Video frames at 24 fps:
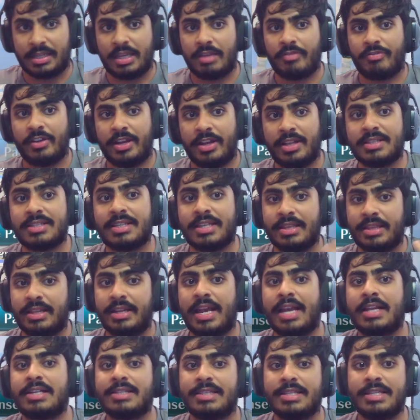defense in the
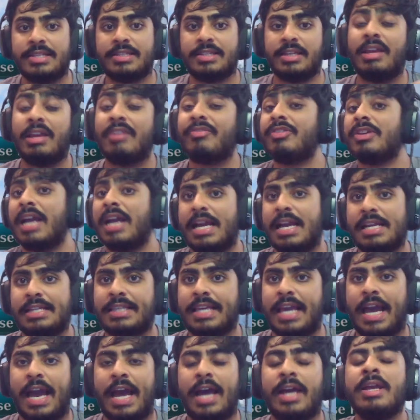next season if you guys
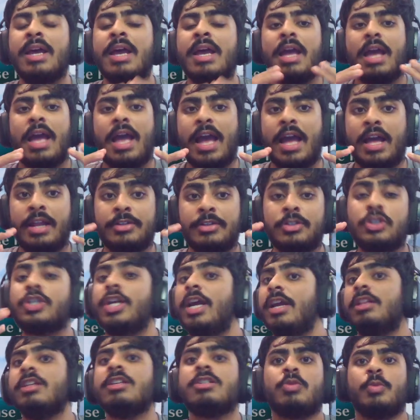can. And
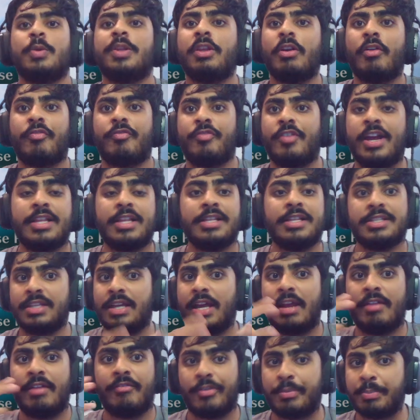share this with your friends
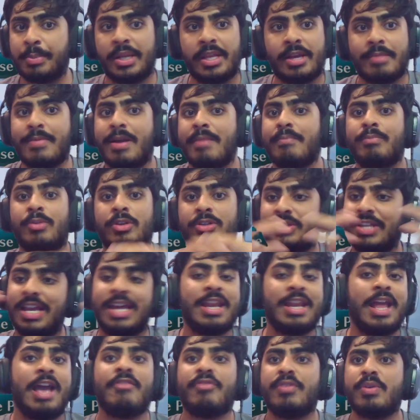and familia members
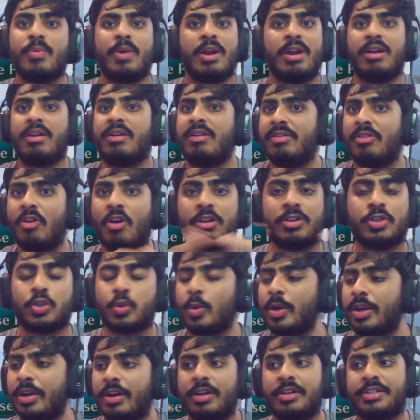and everywhere on
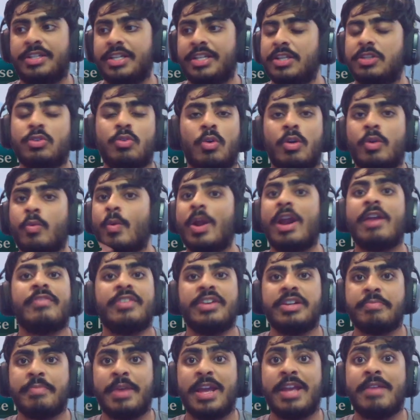Twitter, Discord, wherever
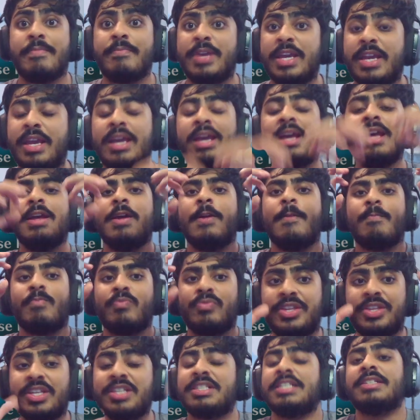it may be.
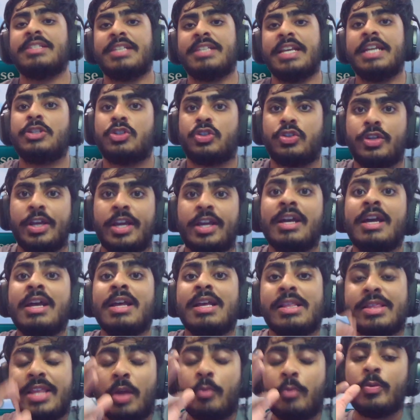This is a trick
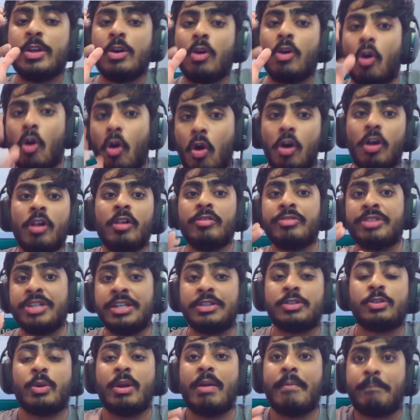that we all
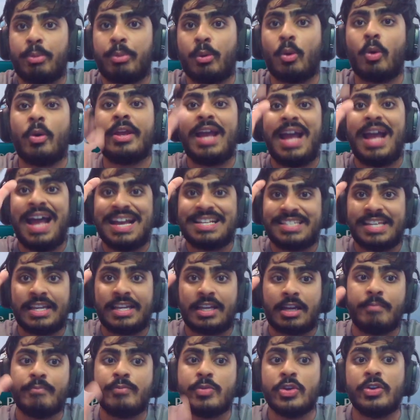need to employ as a
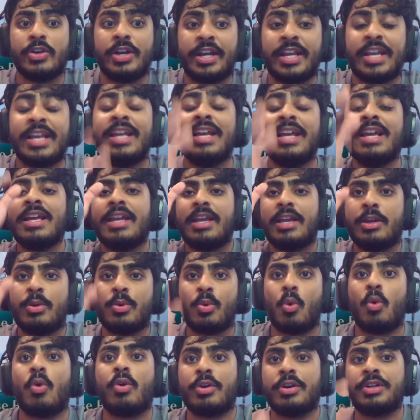community in
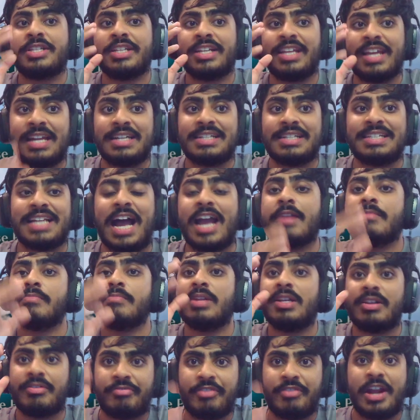order to get
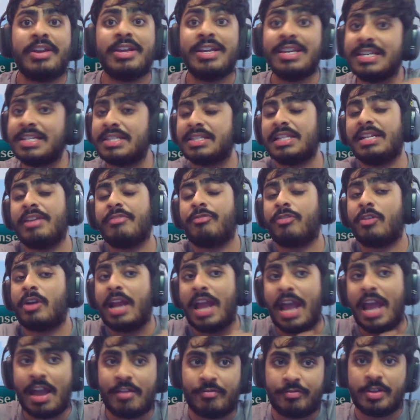diamond very easily
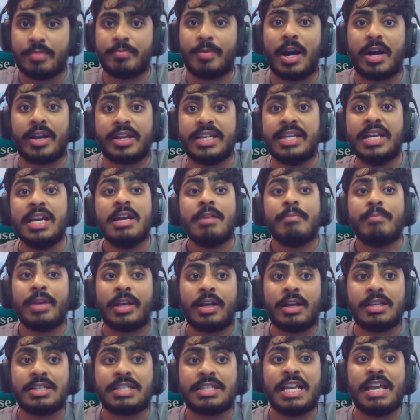for everybody.
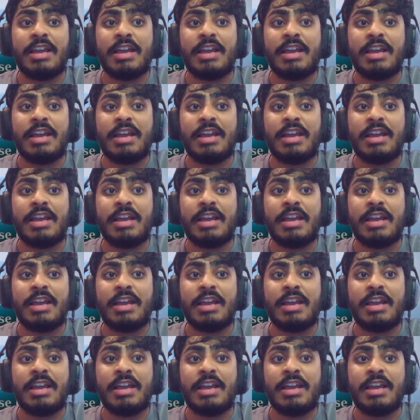Because